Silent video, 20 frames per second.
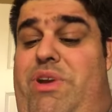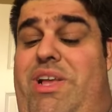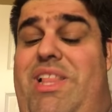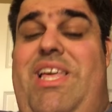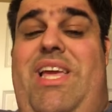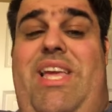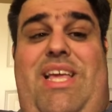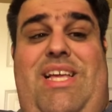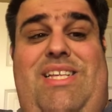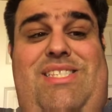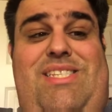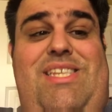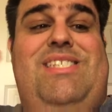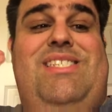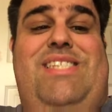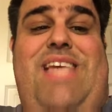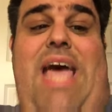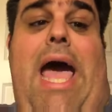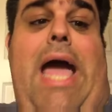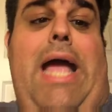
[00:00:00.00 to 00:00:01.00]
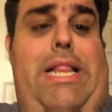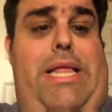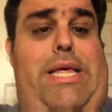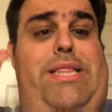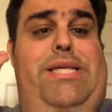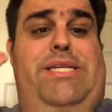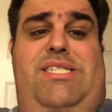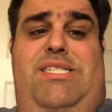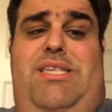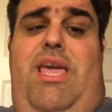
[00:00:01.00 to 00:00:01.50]
really is
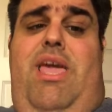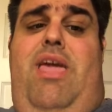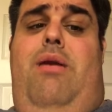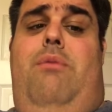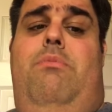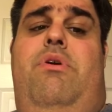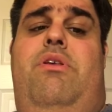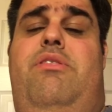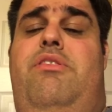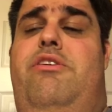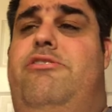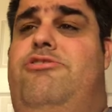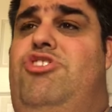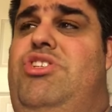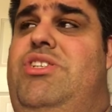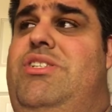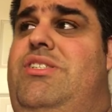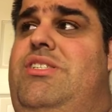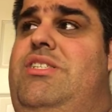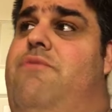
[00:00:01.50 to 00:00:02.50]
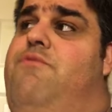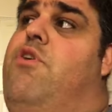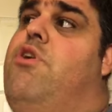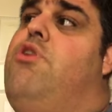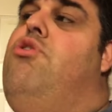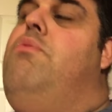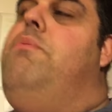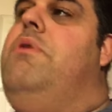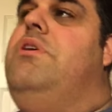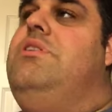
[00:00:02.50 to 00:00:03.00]
exactly the same. There's just
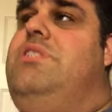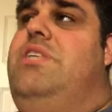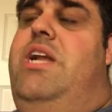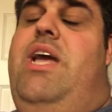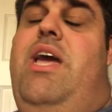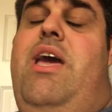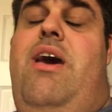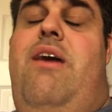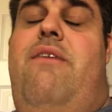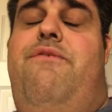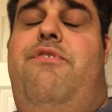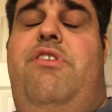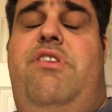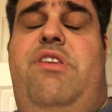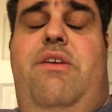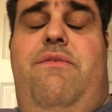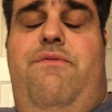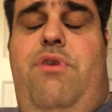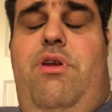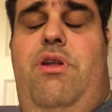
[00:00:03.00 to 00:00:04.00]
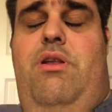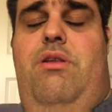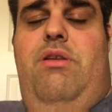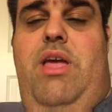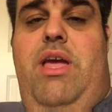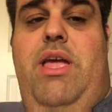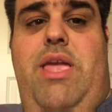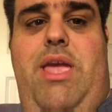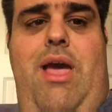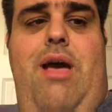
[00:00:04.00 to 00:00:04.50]
different coupons that I have for
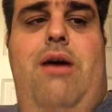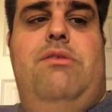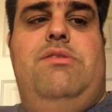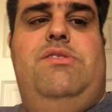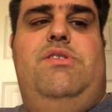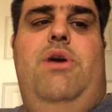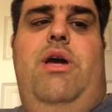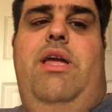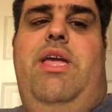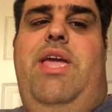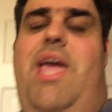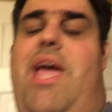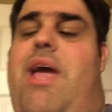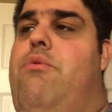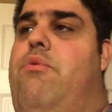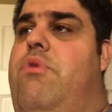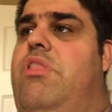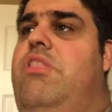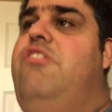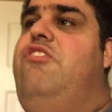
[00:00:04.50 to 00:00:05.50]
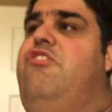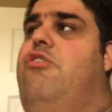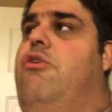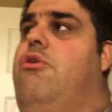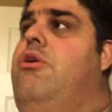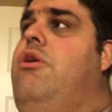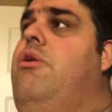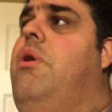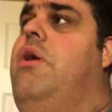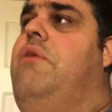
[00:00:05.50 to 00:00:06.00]
different accounts. So I can't really
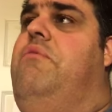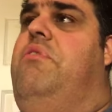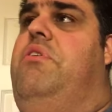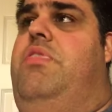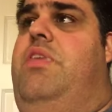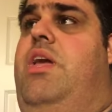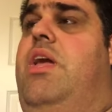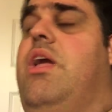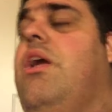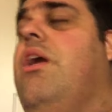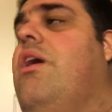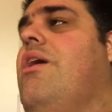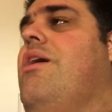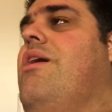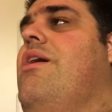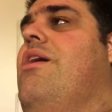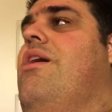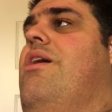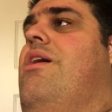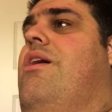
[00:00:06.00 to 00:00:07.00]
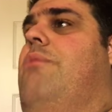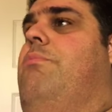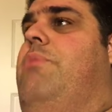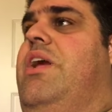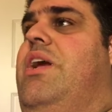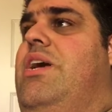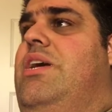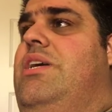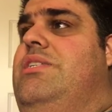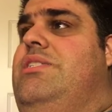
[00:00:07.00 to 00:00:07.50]
show you everything
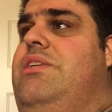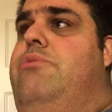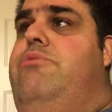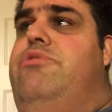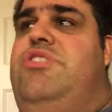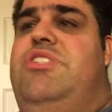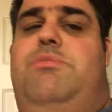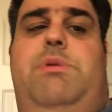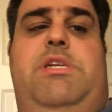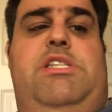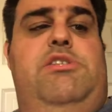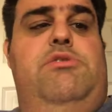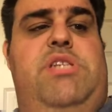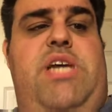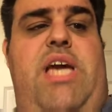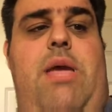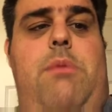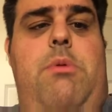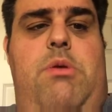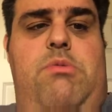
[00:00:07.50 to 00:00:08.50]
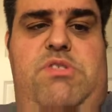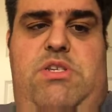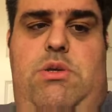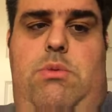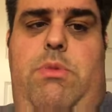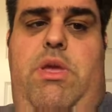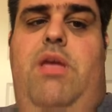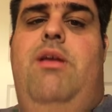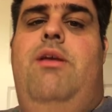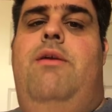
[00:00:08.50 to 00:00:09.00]
because it would just be too time
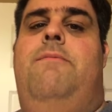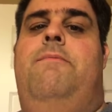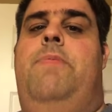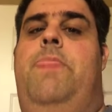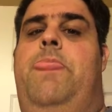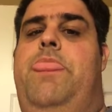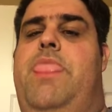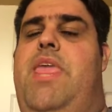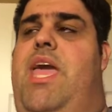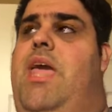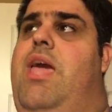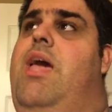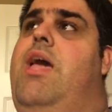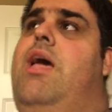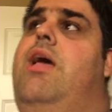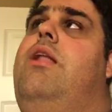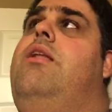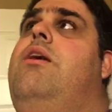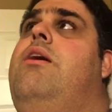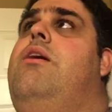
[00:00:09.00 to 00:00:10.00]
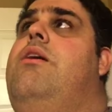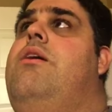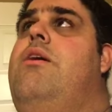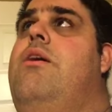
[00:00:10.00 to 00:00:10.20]
consuming. And